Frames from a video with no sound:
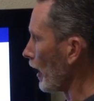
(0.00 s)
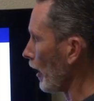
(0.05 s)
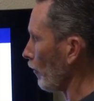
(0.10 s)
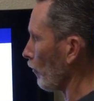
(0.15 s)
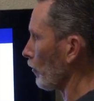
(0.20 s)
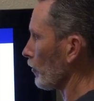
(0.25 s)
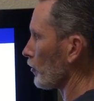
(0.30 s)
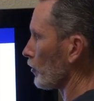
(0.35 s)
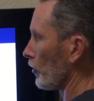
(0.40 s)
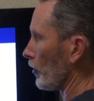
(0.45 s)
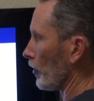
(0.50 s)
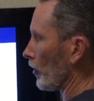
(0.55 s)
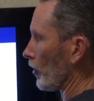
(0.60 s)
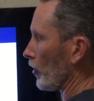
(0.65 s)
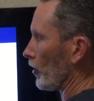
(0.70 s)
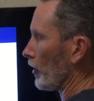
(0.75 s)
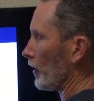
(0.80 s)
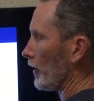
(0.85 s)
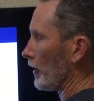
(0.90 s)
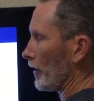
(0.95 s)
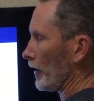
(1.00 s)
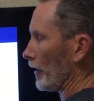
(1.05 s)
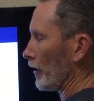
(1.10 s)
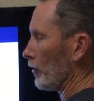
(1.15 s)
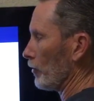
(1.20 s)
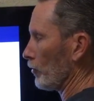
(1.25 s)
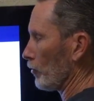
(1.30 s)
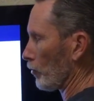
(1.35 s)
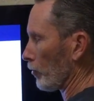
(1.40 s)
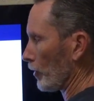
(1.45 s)
I want you to see that
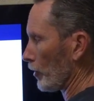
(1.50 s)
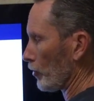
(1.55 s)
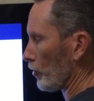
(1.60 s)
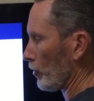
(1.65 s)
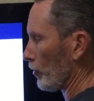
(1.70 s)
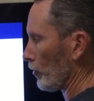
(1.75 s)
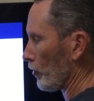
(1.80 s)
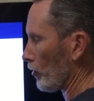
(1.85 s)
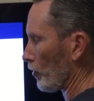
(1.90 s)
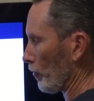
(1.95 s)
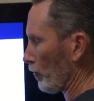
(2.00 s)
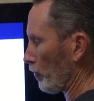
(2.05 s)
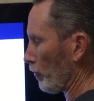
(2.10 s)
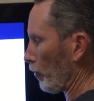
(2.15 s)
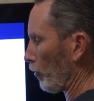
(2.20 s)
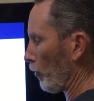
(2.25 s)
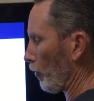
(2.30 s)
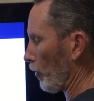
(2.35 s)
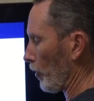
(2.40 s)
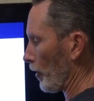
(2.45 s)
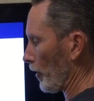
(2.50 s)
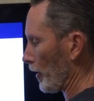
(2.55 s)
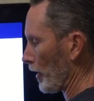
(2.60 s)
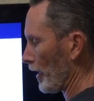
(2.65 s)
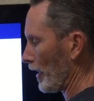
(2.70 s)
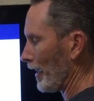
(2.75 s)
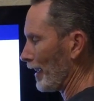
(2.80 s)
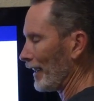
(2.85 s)
nutrition support